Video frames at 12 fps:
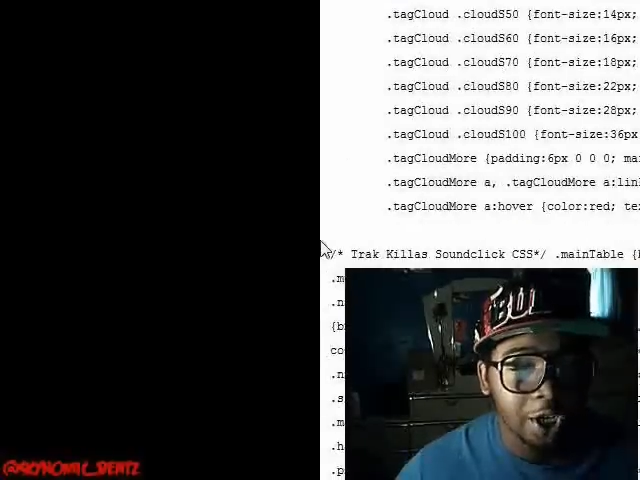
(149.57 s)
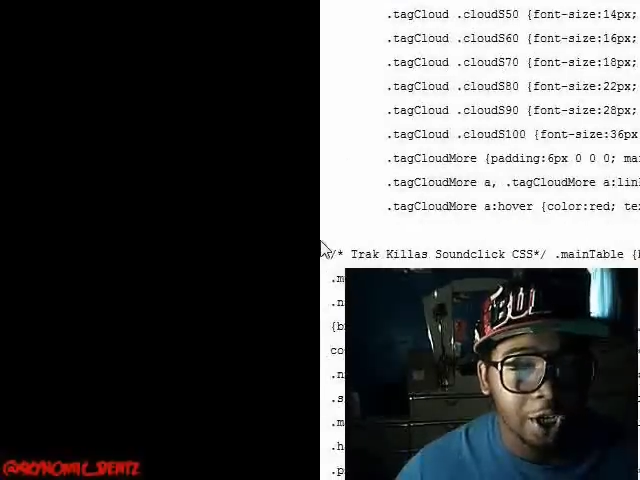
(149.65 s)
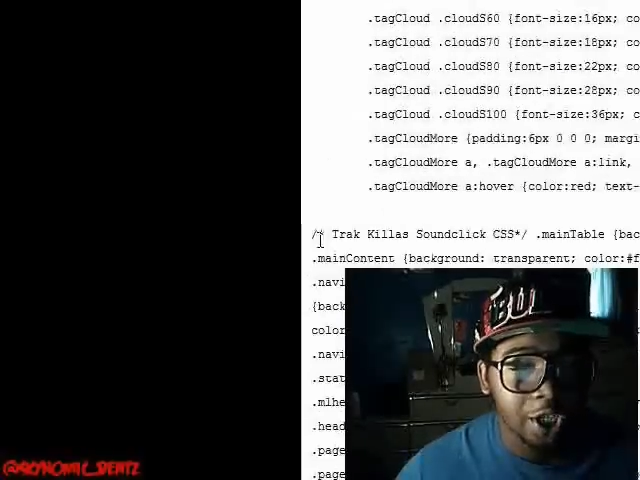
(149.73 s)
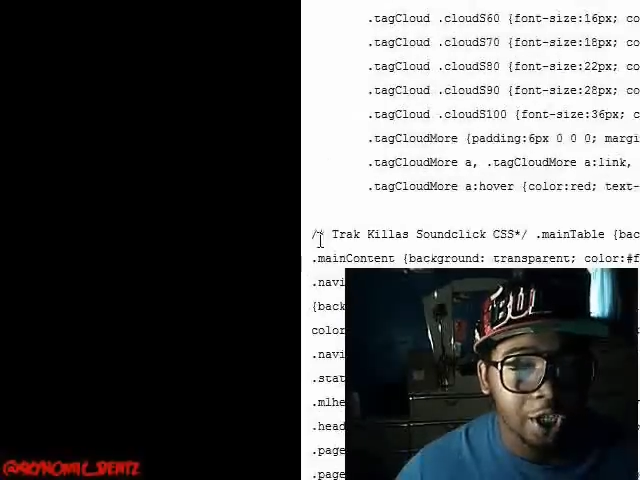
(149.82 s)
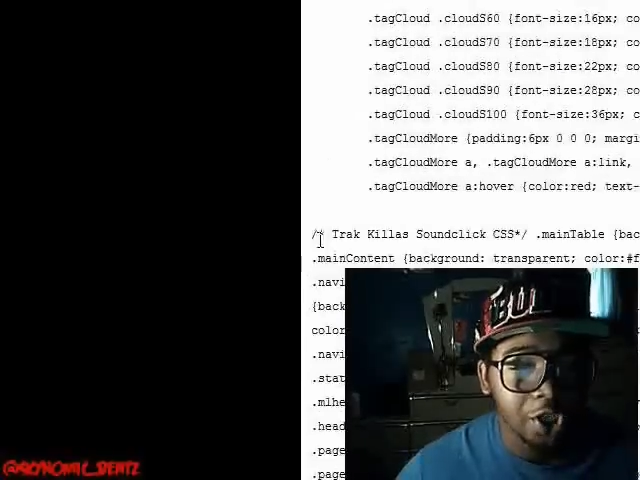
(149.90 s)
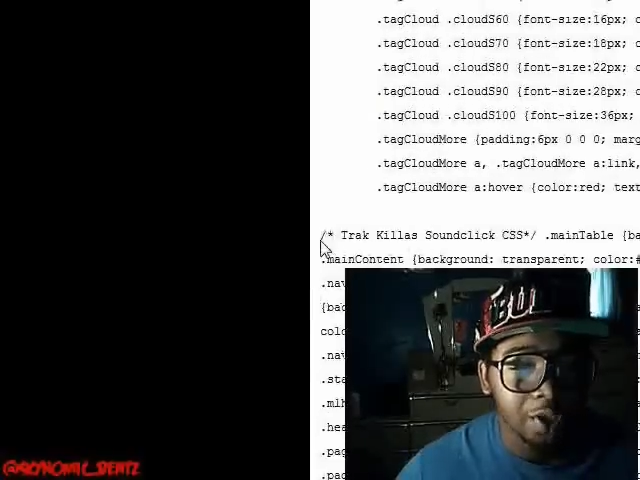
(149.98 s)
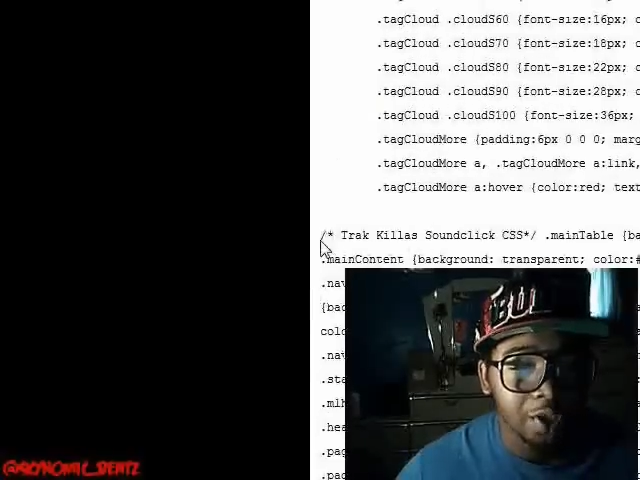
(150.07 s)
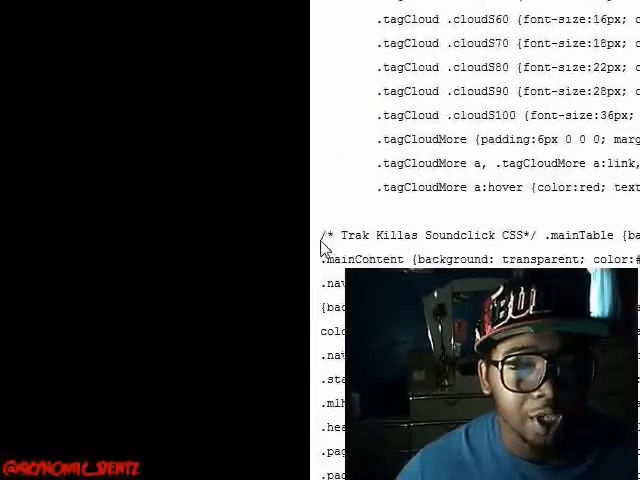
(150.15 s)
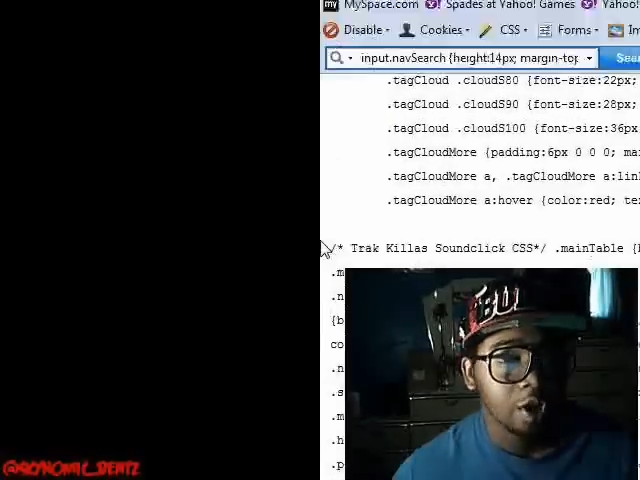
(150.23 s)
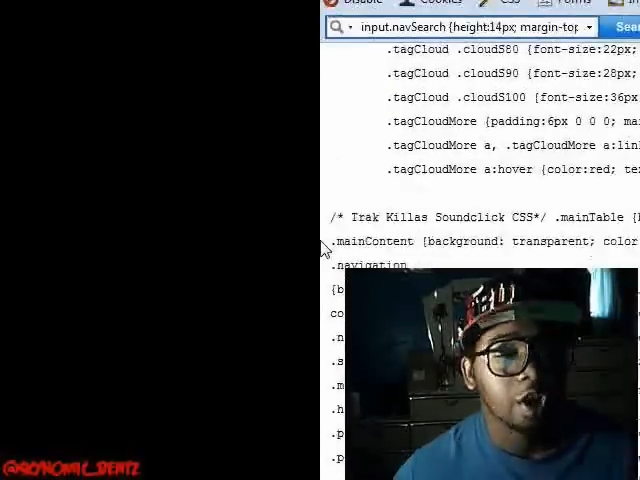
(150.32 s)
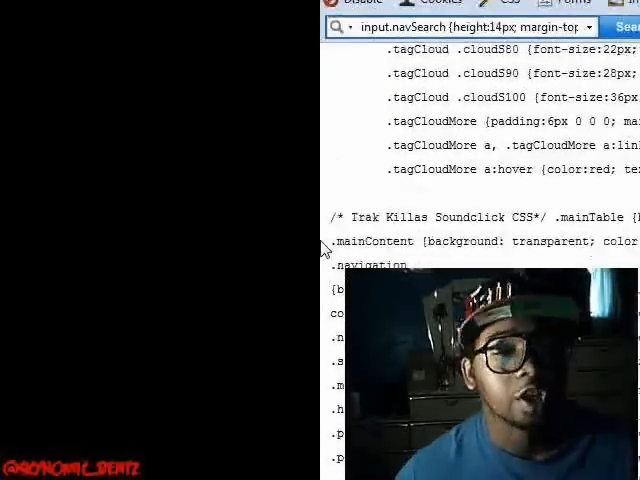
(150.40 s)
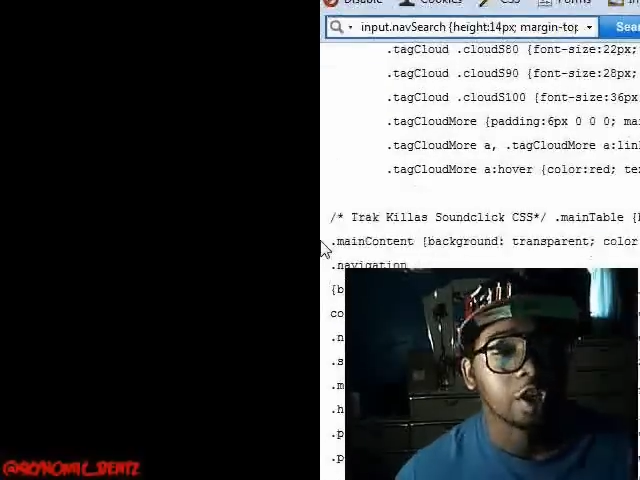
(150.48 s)
till you
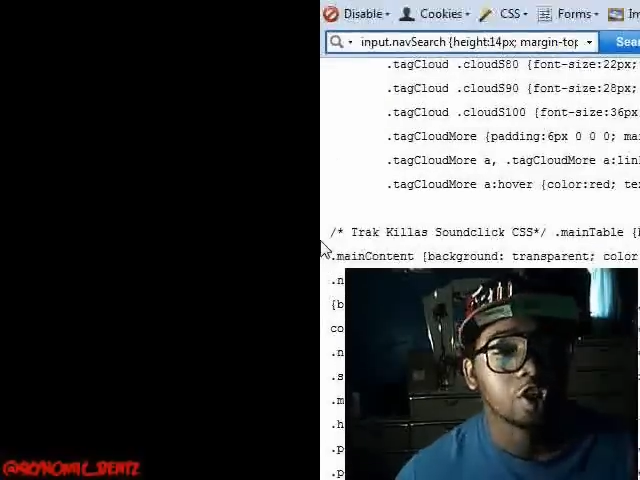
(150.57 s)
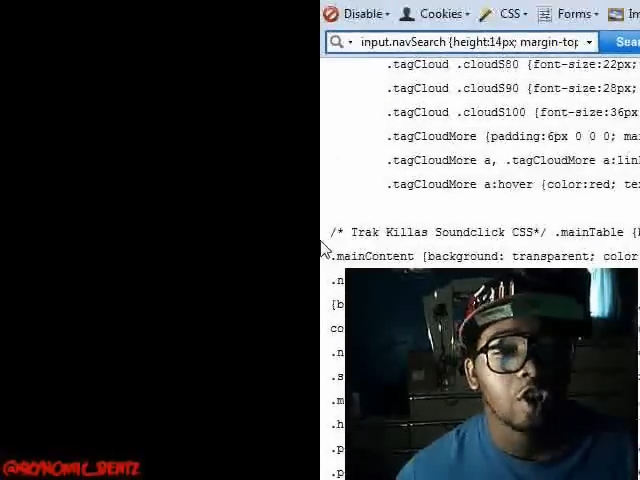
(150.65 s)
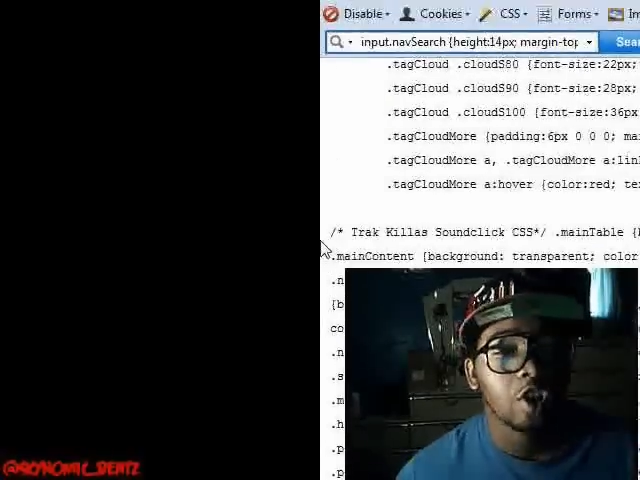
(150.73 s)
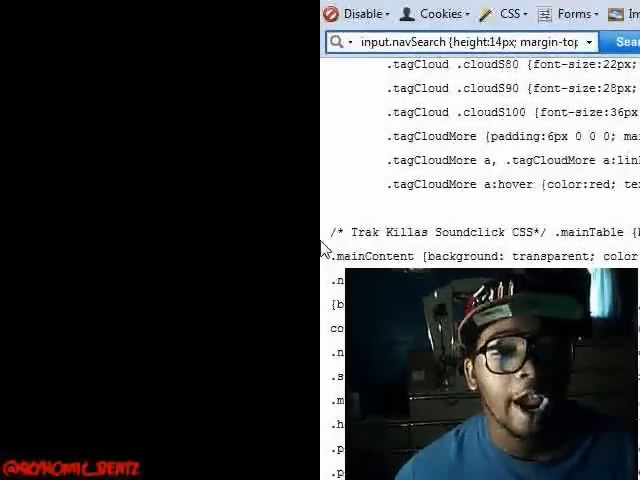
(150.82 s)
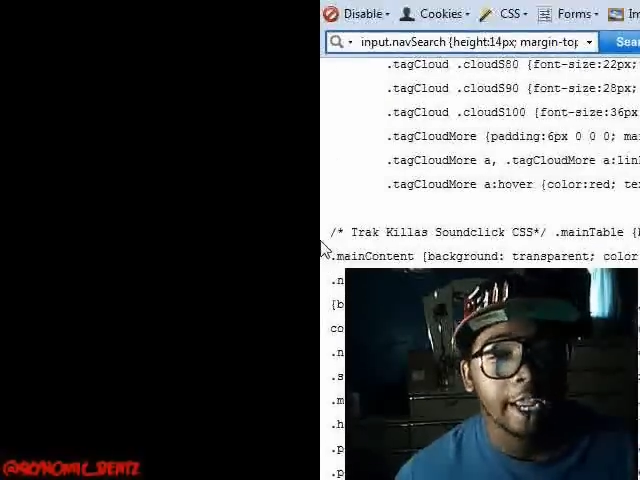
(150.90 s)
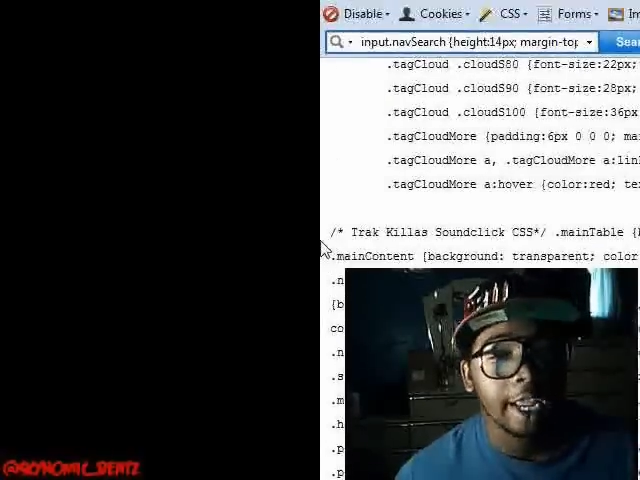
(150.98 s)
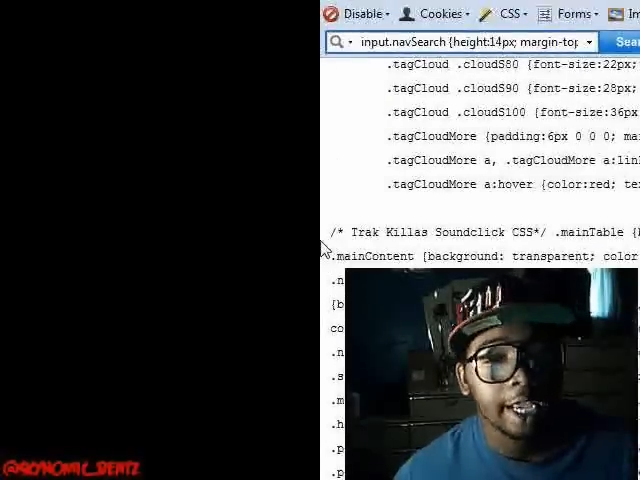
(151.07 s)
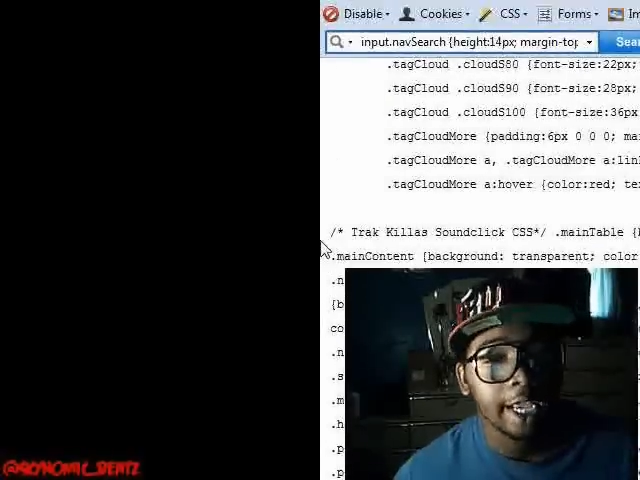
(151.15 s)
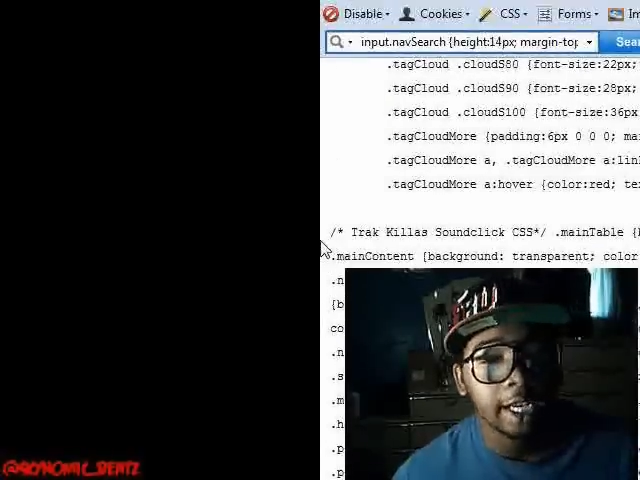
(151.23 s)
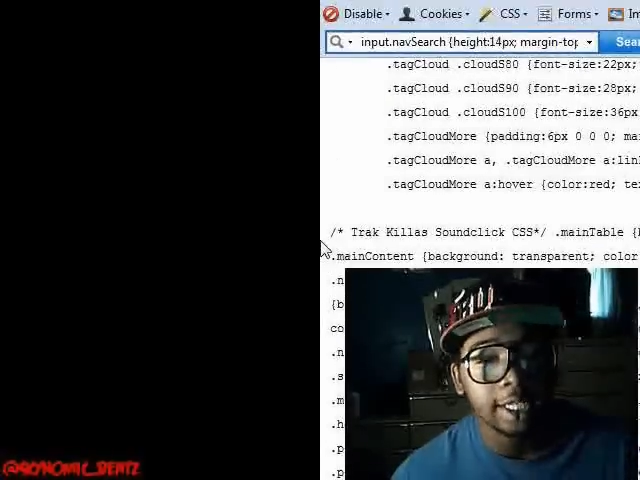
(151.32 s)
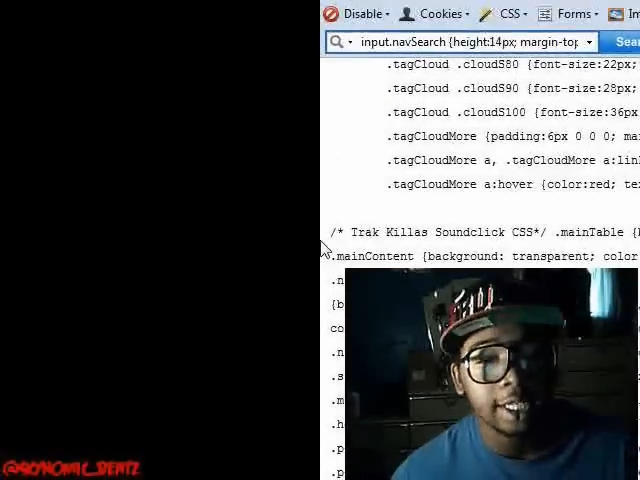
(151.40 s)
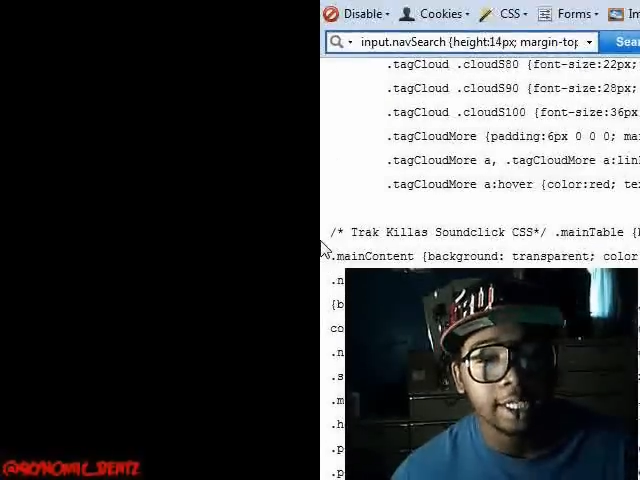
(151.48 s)
see Track
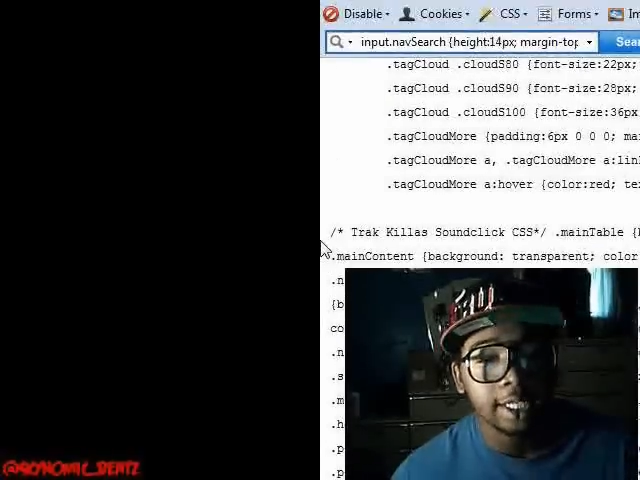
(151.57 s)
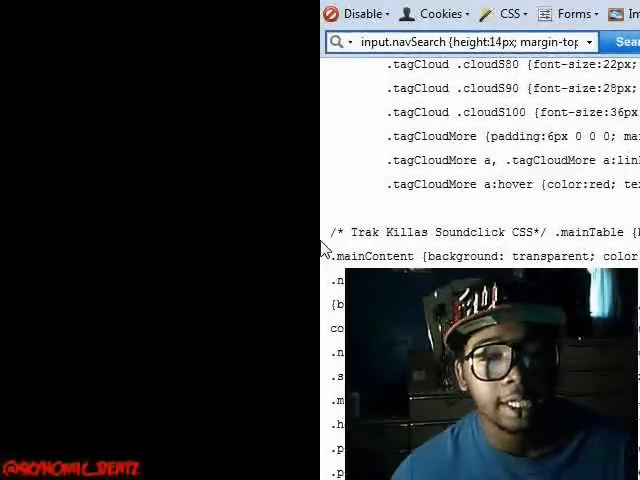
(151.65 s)
Killers